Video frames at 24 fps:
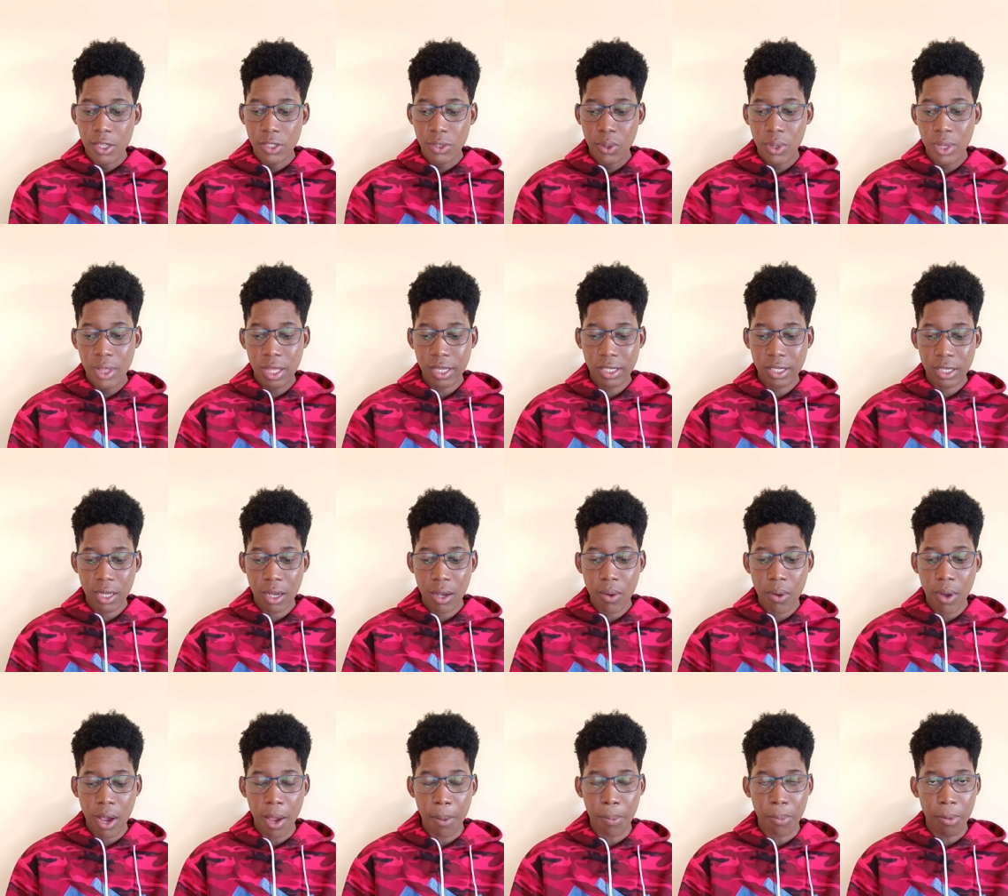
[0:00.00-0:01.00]
So that's
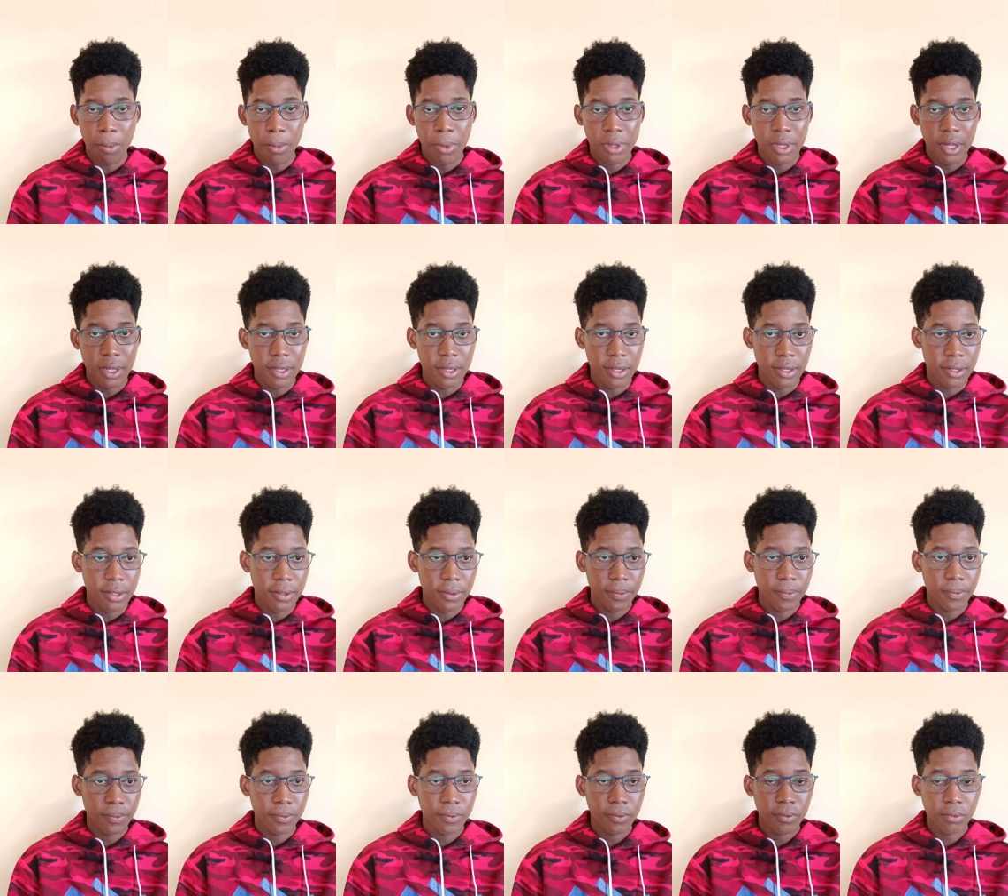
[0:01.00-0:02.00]
how I promoted it
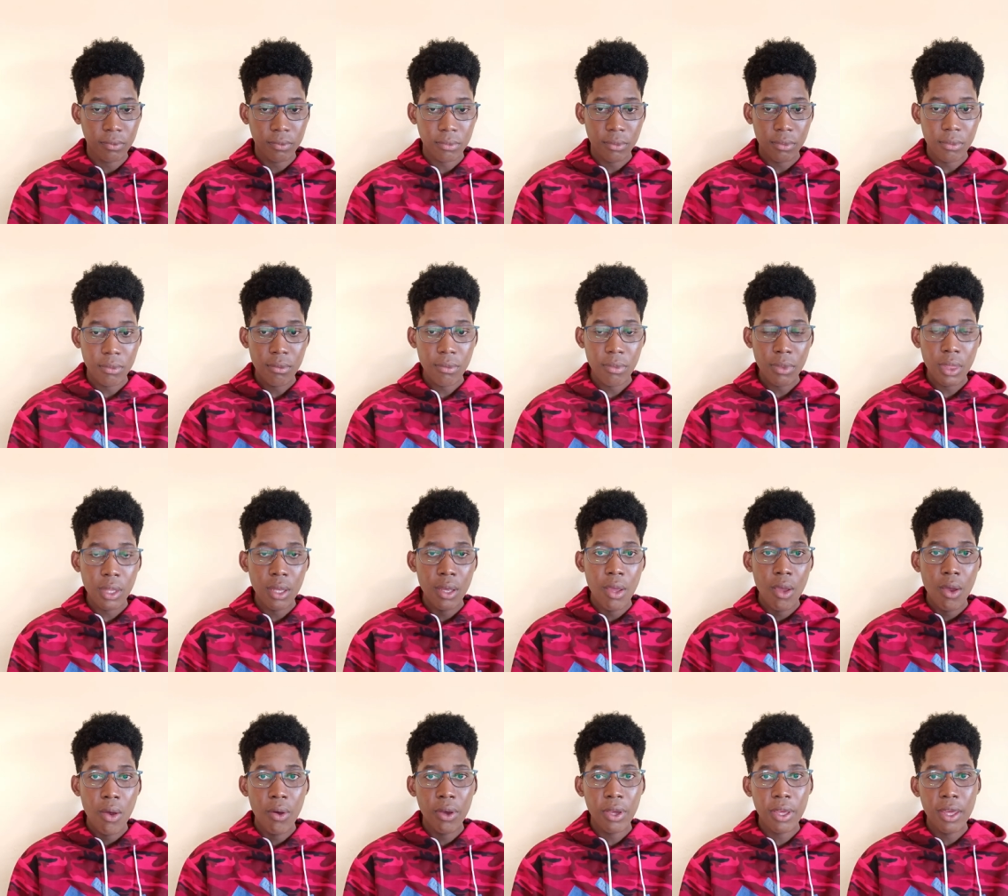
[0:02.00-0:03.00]

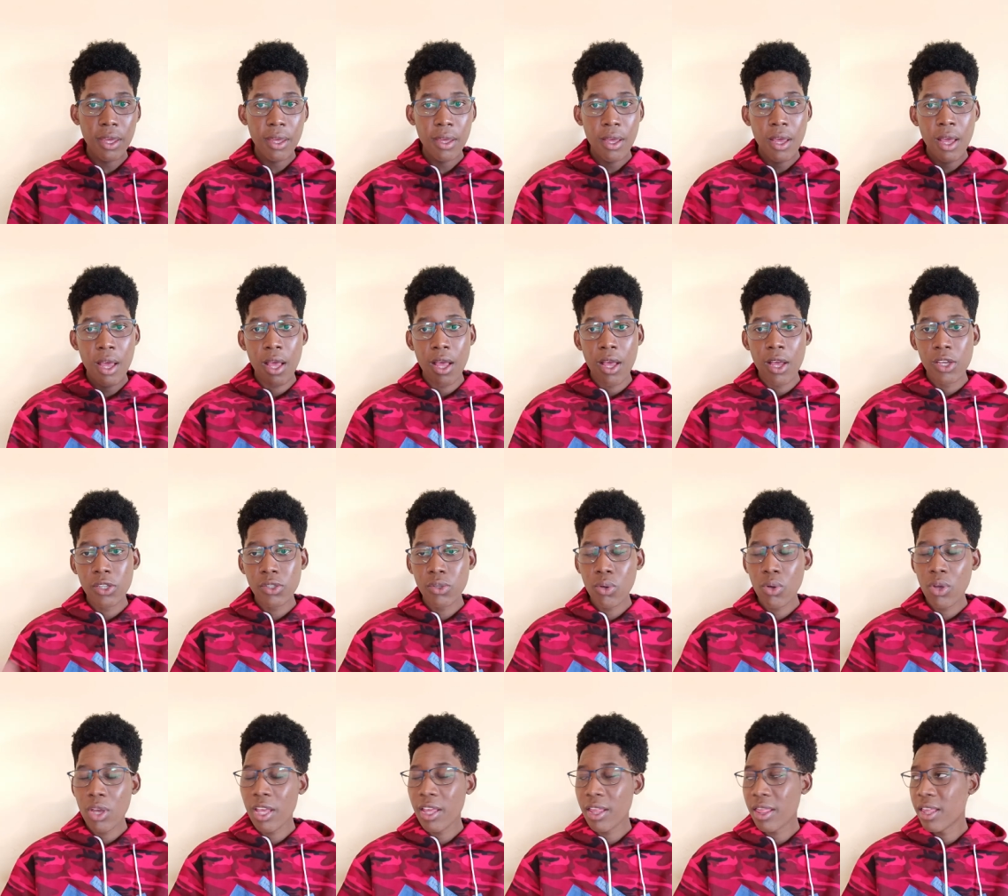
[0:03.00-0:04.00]
okay
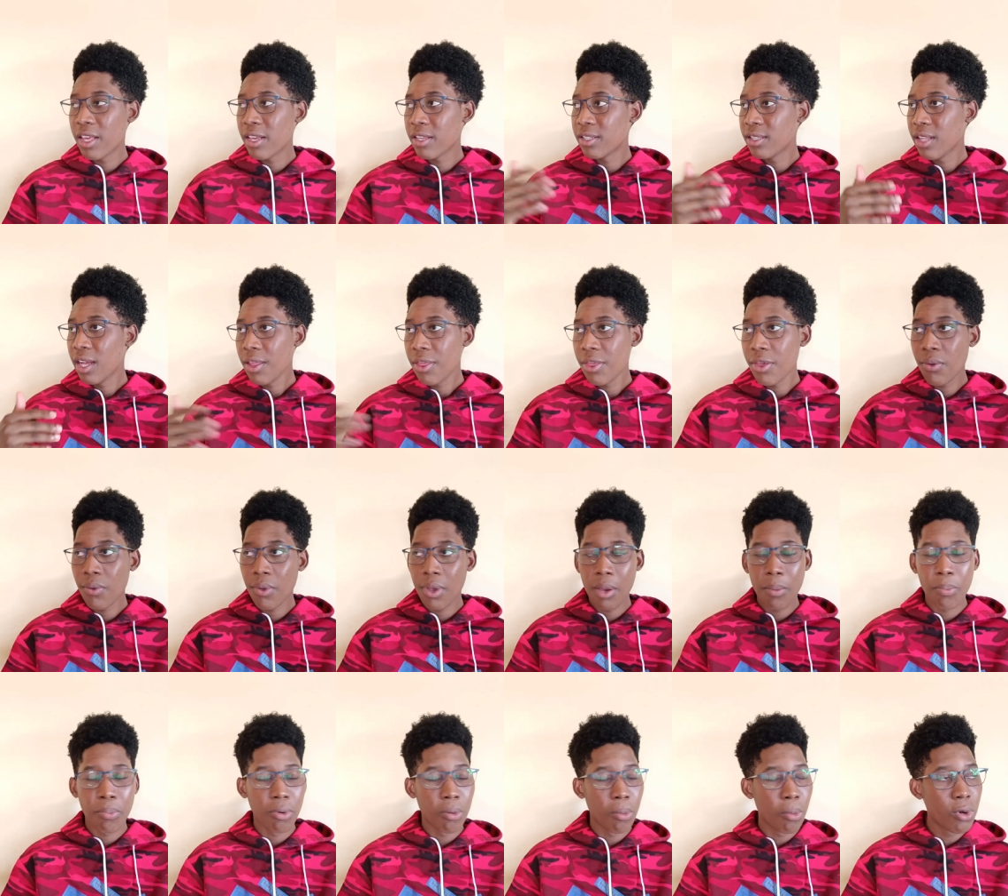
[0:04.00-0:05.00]
so if there's nothing you
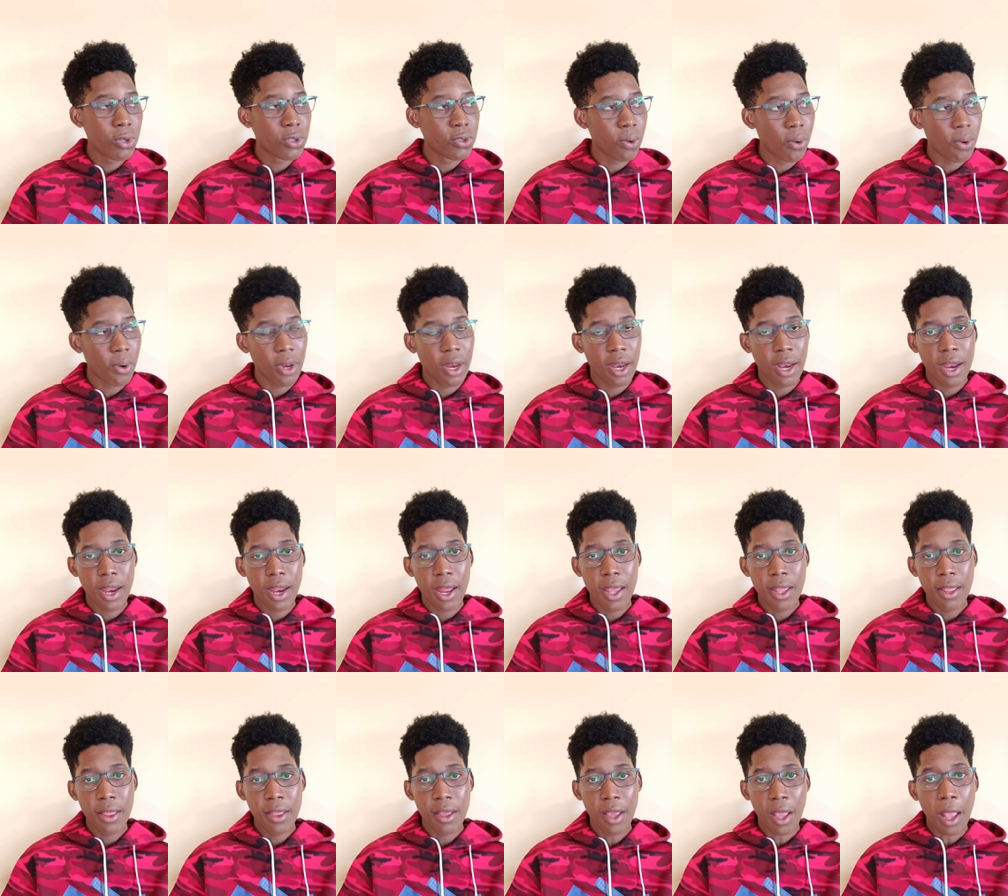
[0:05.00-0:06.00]
can promote
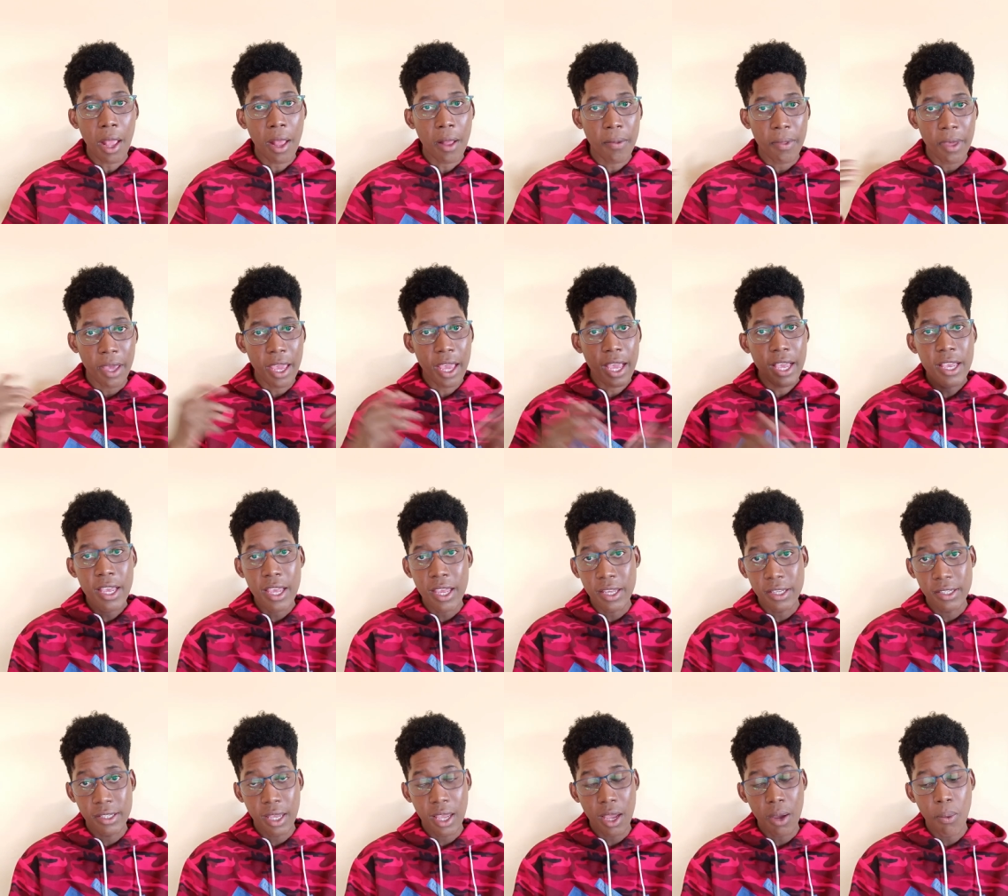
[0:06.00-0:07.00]
online here
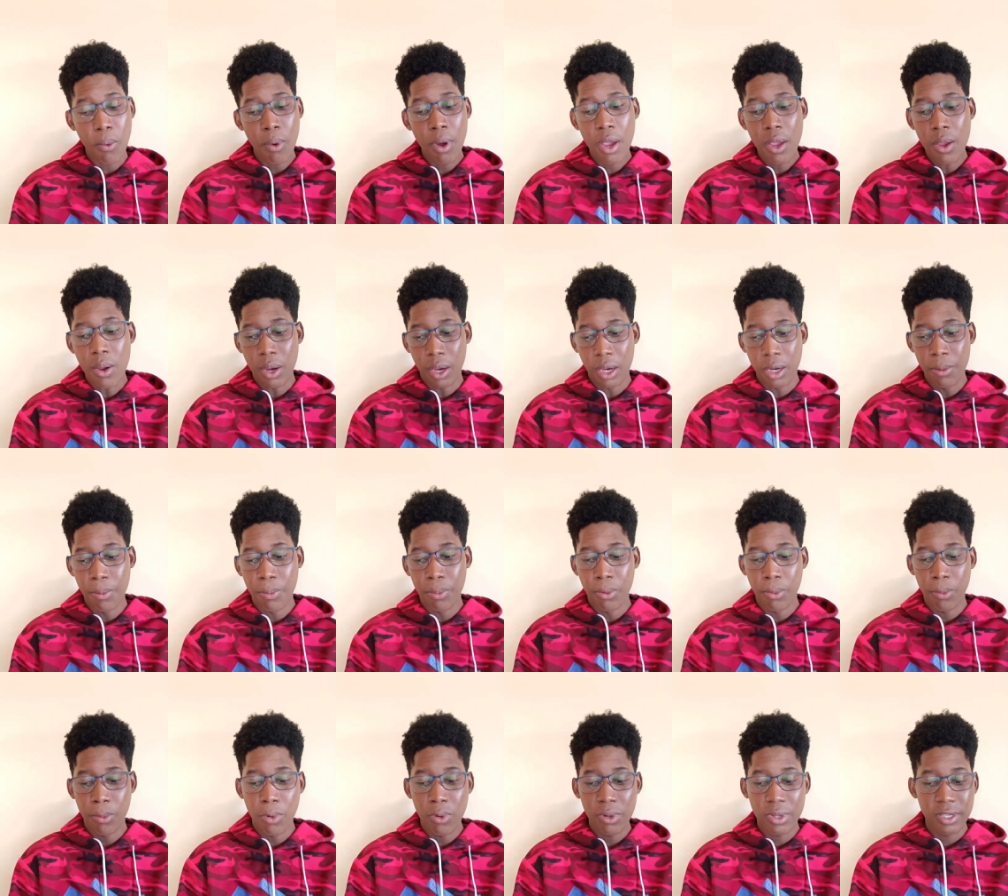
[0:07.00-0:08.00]
is a way you can
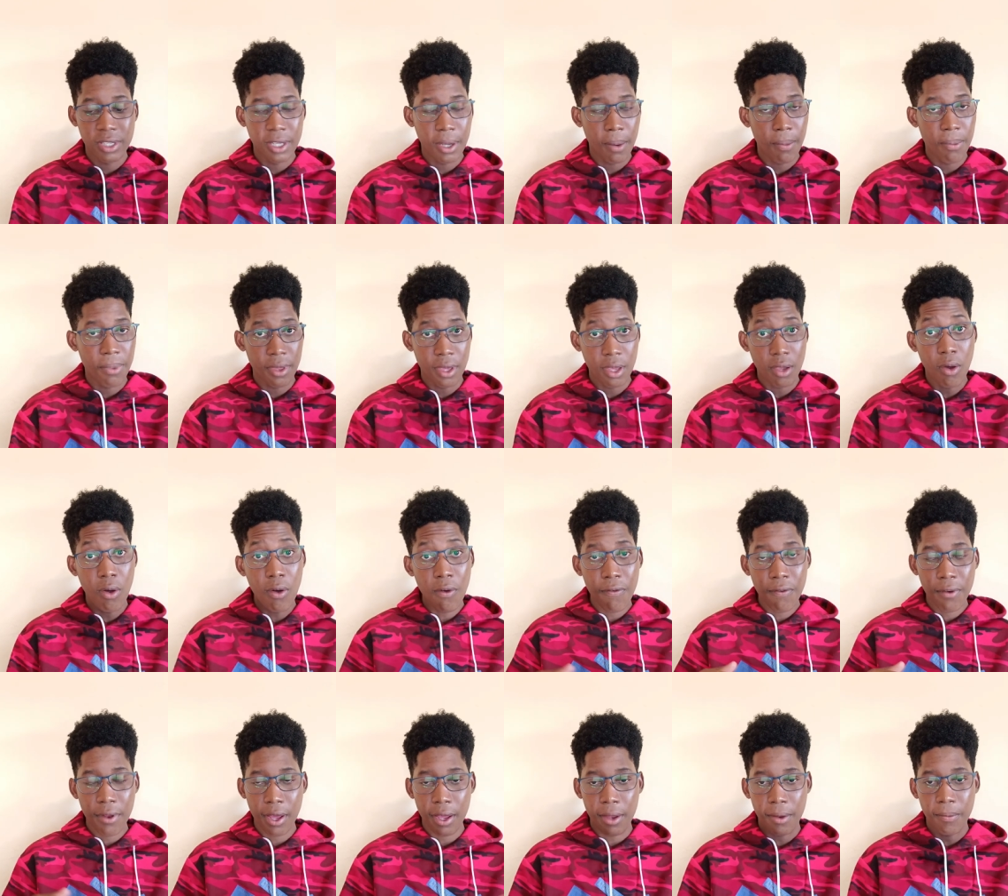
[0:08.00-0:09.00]
promote something
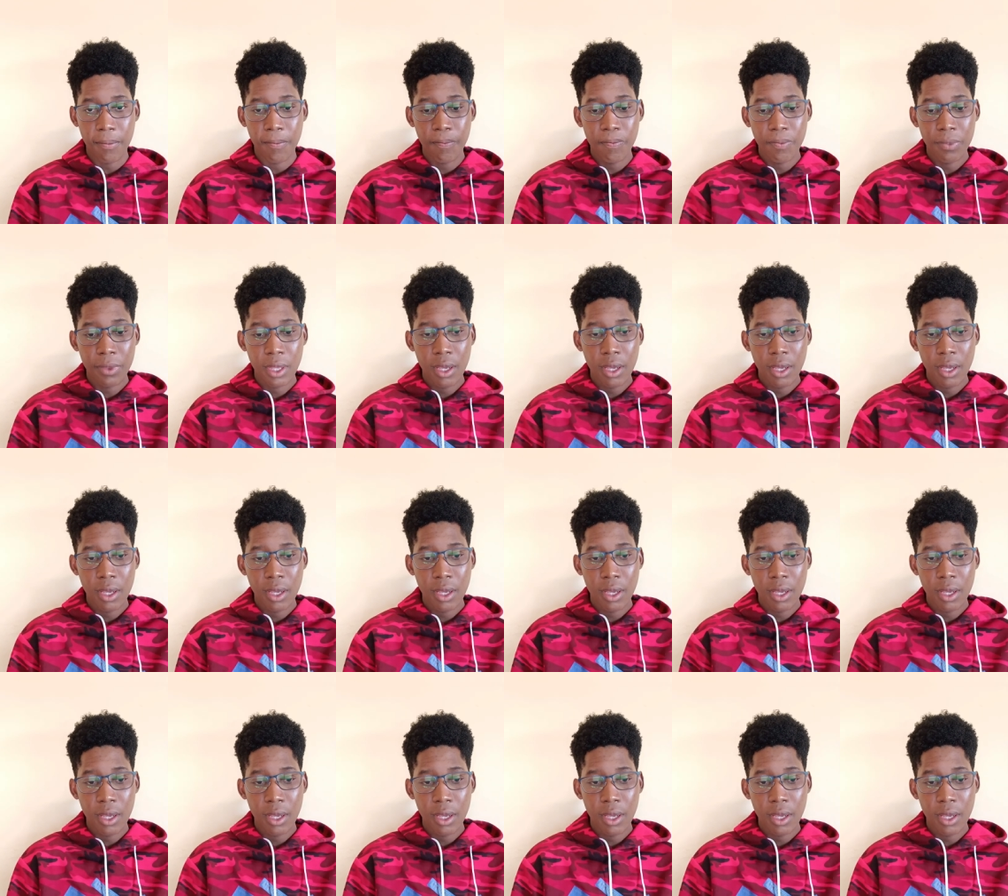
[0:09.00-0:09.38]
offline